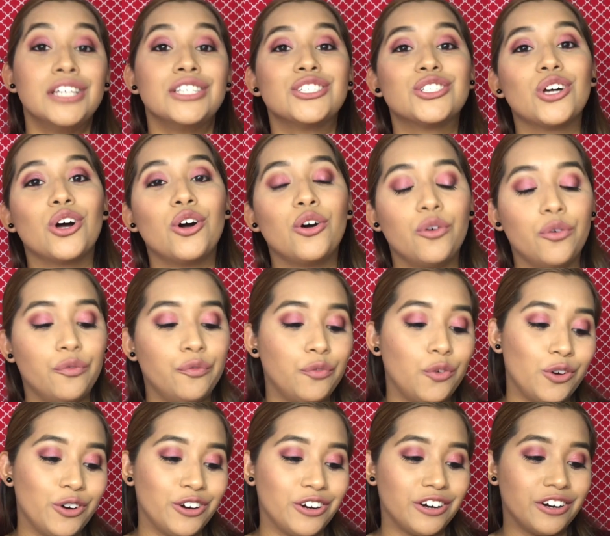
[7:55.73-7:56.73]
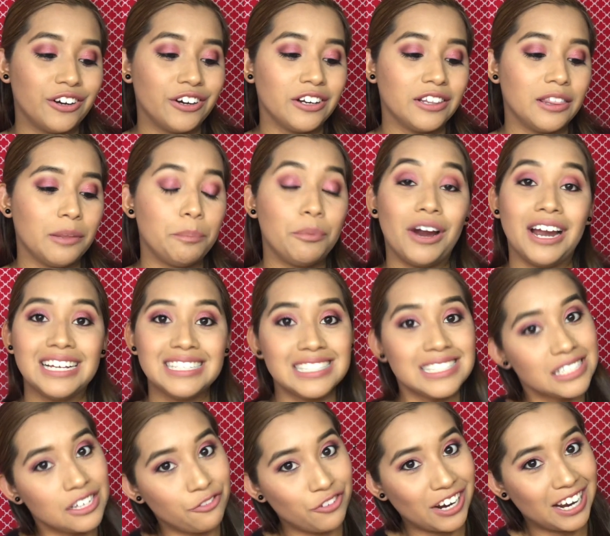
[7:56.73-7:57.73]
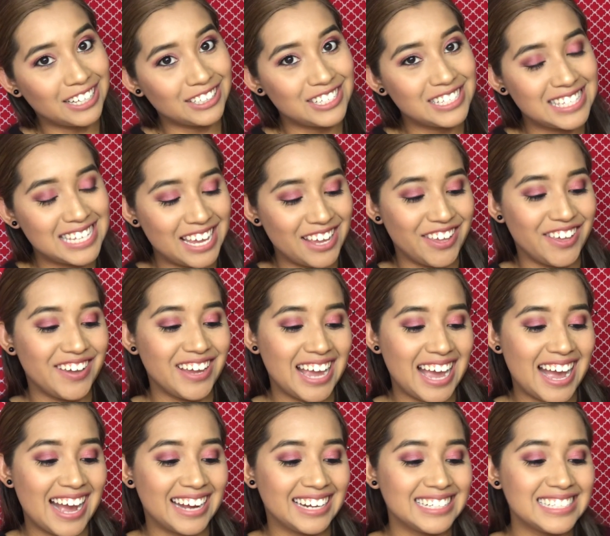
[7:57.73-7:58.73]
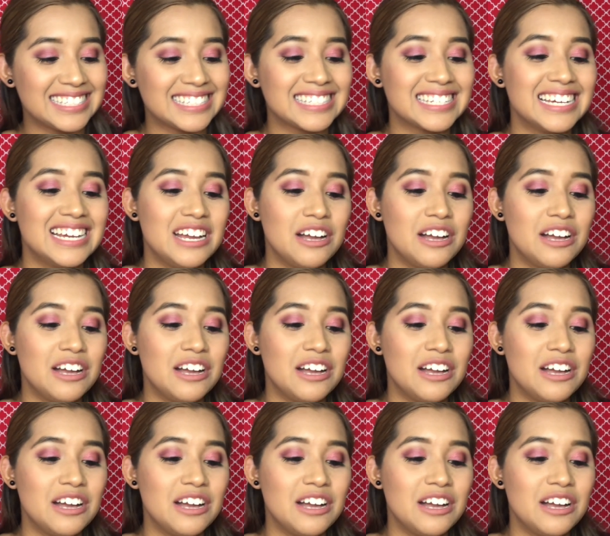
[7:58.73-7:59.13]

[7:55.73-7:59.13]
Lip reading: So for the prices, I forgot to tell you guys,